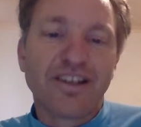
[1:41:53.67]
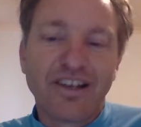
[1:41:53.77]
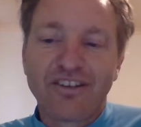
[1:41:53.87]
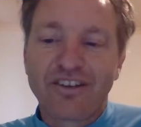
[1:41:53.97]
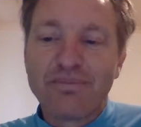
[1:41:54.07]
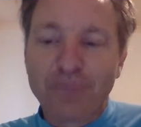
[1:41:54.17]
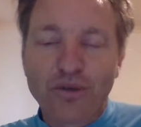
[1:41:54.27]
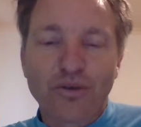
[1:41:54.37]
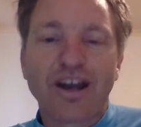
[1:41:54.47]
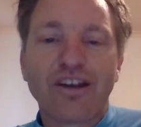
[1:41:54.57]
It's in
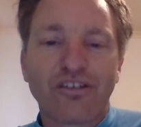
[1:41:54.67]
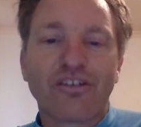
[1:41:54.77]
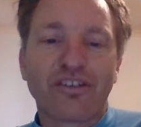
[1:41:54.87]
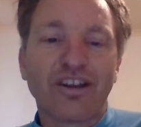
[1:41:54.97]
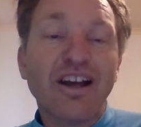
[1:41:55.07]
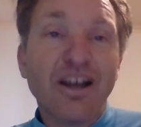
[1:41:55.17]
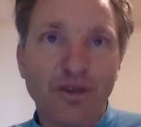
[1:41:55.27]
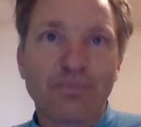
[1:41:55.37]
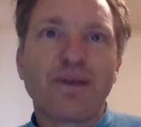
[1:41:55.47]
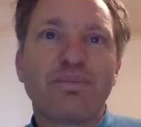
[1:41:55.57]
both cases
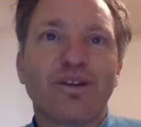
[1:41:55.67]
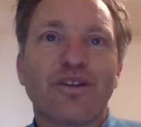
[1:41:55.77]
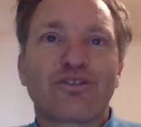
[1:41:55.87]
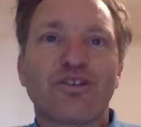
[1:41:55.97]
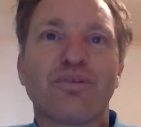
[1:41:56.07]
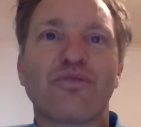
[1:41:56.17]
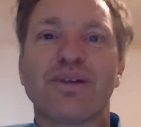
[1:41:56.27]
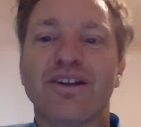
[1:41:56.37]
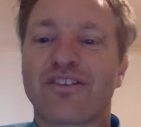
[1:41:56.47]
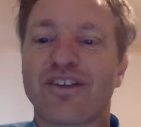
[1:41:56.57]
the people on the ship have
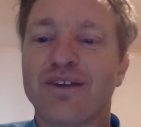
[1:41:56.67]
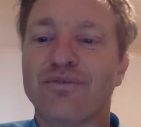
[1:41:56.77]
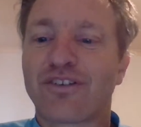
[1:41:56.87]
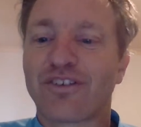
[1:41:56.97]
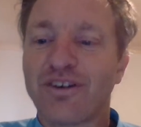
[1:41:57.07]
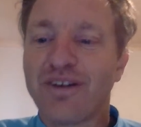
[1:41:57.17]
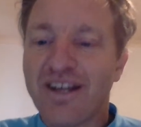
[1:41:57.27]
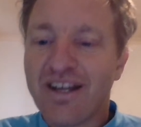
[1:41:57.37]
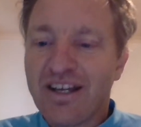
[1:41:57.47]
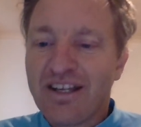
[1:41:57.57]
been saved. So,
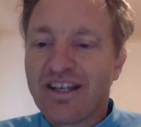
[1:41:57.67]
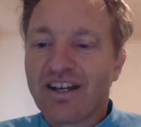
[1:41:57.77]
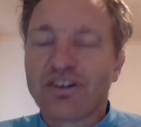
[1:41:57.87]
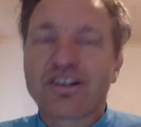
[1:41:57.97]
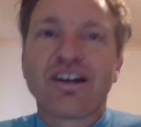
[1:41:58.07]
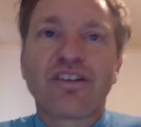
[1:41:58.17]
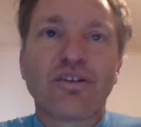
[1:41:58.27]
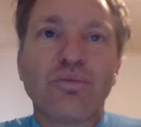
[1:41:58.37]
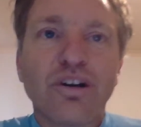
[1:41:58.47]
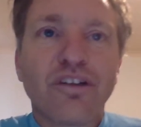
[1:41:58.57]
yeah, okay.
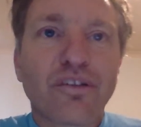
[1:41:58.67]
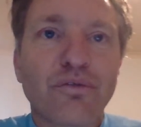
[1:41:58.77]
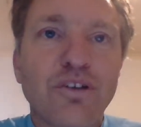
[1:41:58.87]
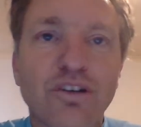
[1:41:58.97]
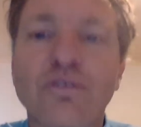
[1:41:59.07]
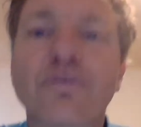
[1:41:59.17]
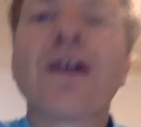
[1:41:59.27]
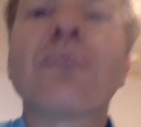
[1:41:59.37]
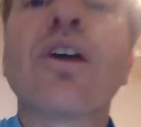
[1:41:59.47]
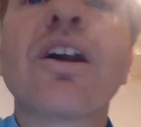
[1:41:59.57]
So what is the future of
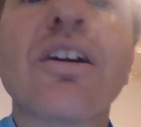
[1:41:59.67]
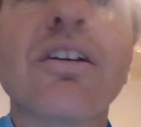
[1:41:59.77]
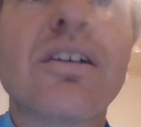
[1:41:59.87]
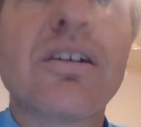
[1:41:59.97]
ham radio?